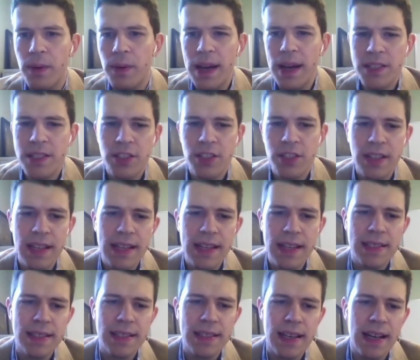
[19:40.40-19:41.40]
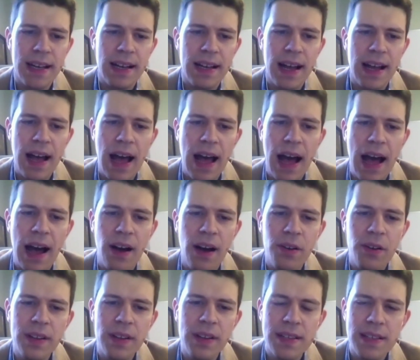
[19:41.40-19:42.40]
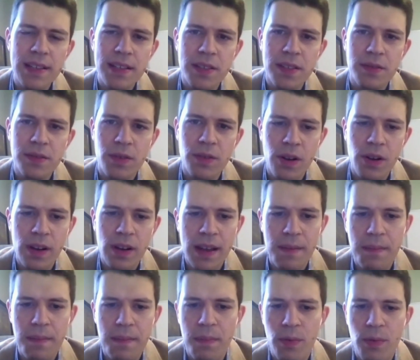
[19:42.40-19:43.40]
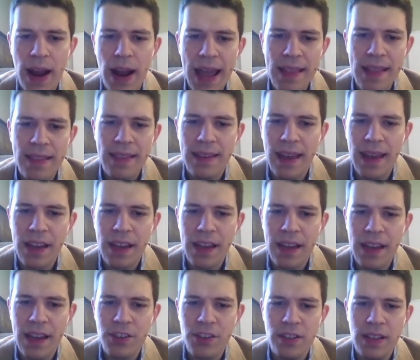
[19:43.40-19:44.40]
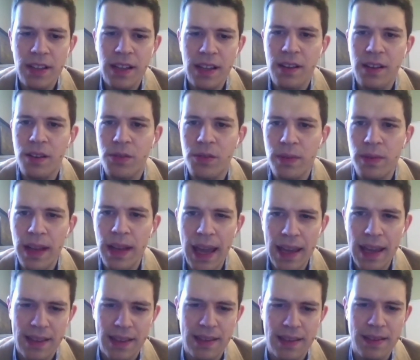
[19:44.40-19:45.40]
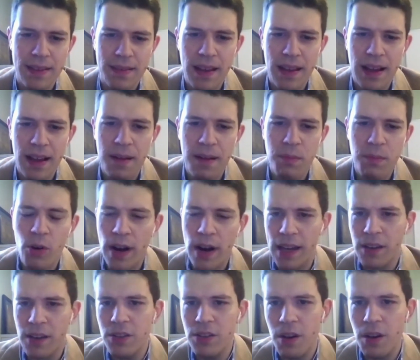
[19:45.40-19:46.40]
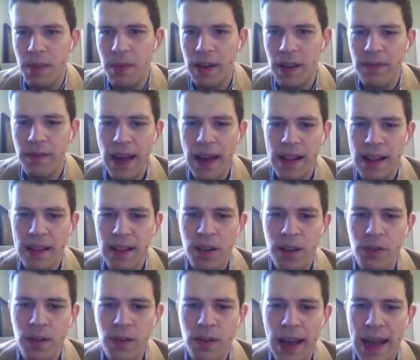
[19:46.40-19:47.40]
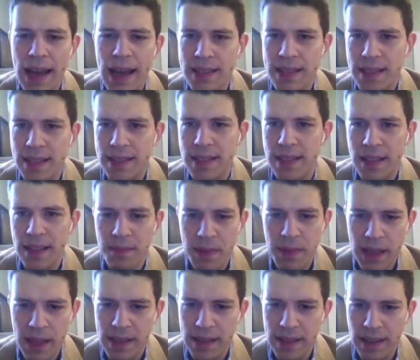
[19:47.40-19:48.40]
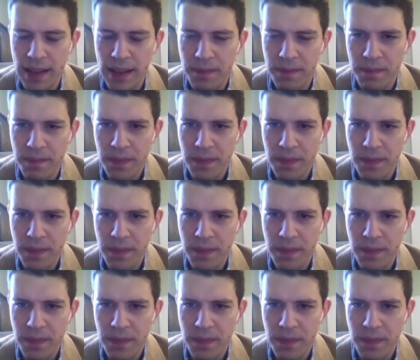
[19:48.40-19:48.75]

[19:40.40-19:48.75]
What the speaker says: The question is, how does a stronger brand actually create more economic value and sustainability?